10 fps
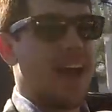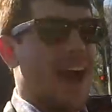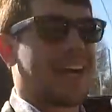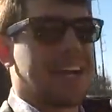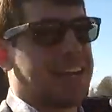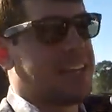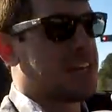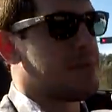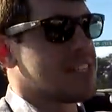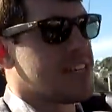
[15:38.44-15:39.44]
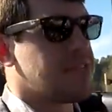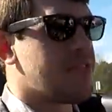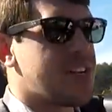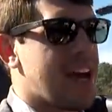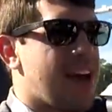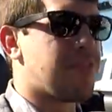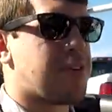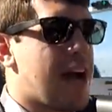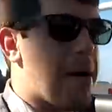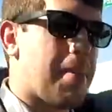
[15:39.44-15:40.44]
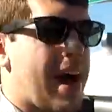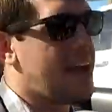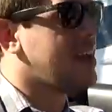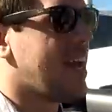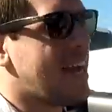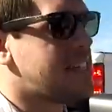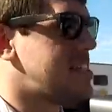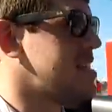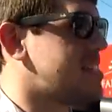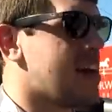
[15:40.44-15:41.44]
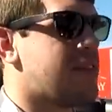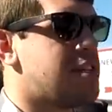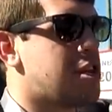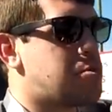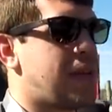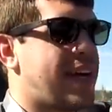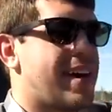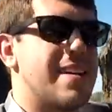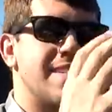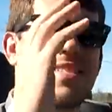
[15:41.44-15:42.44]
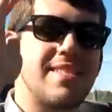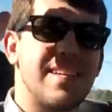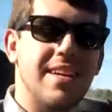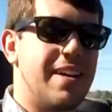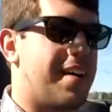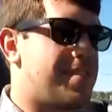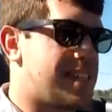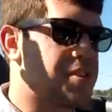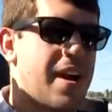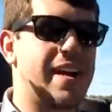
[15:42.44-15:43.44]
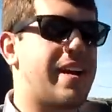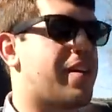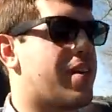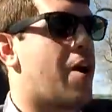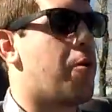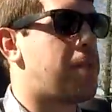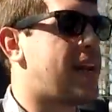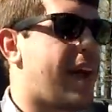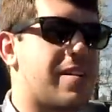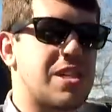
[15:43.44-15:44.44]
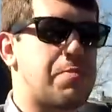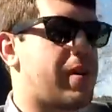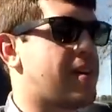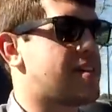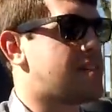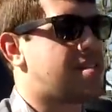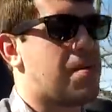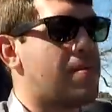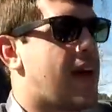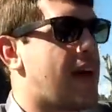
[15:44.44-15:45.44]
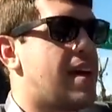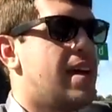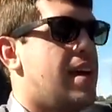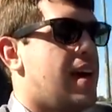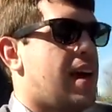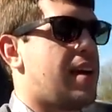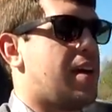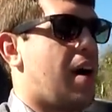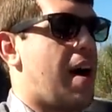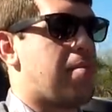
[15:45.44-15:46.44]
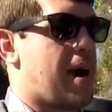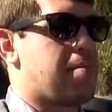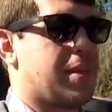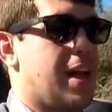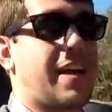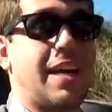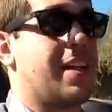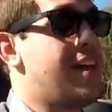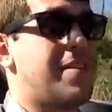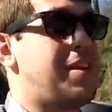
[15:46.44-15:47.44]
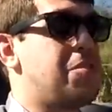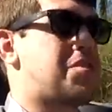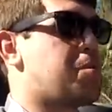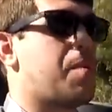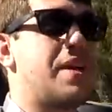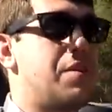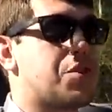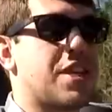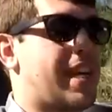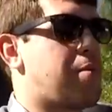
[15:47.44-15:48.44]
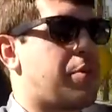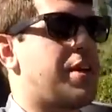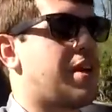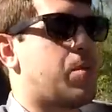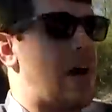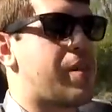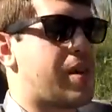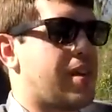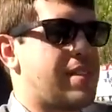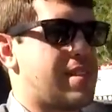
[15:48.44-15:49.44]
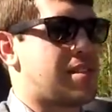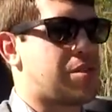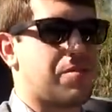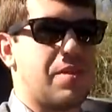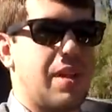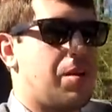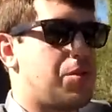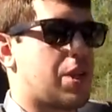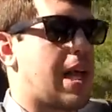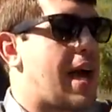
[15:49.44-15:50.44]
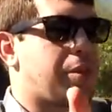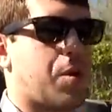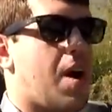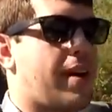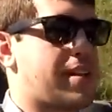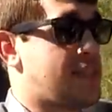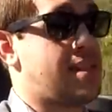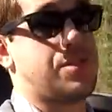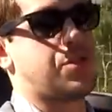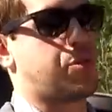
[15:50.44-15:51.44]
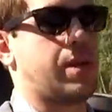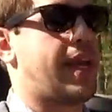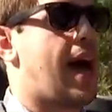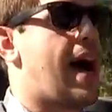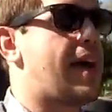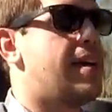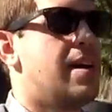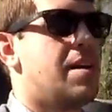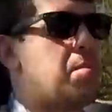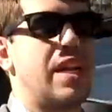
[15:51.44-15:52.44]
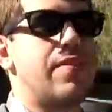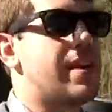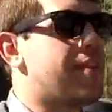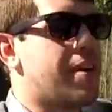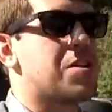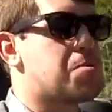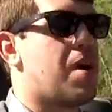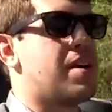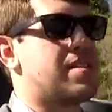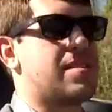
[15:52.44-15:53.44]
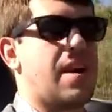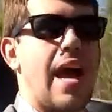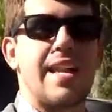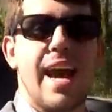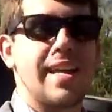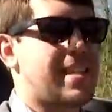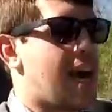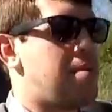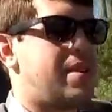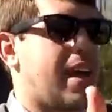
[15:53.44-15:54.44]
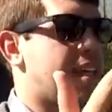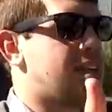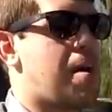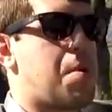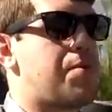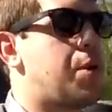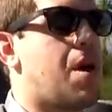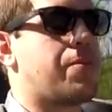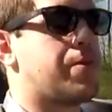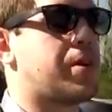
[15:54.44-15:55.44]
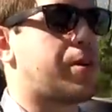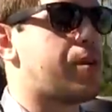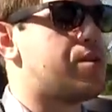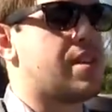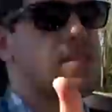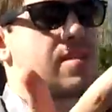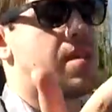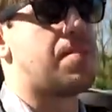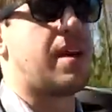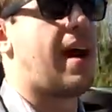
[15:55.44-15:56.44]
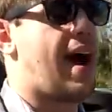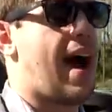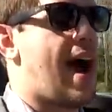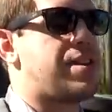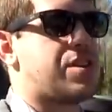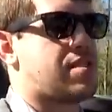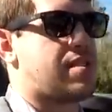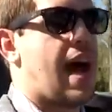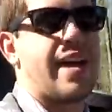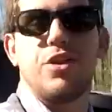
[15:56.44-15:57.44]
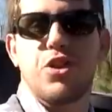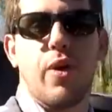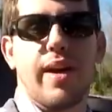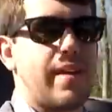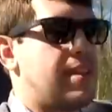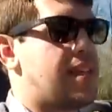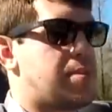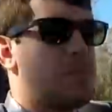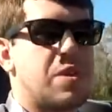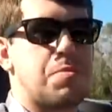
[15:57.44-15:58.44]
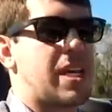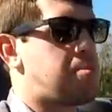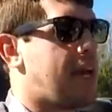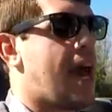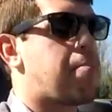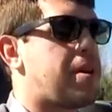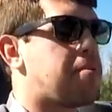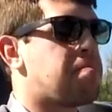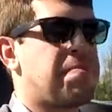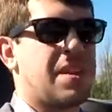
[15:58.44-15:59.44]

I kind of kick myself every day for not buying a C7 just because of this right here, the open air experience. It's something that, you know, I'm lucky to live in Houston where we usually get pretty good weather, unless it's, you know, July through August and it's just really hot. But even those months, at nighttime, you take the top off, you go out for a cruise. This is something that I enjoy, and this makes me happy.